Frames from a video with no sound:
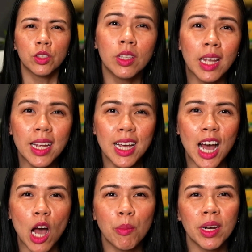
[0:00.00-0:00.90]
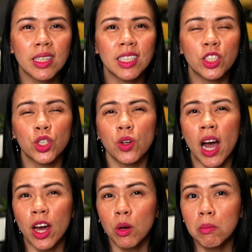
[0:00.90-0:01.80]
Today, I'm going to teach you
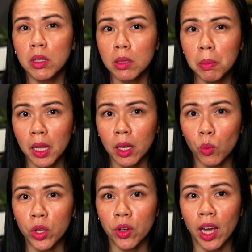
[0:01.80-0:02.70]
how to multiply what you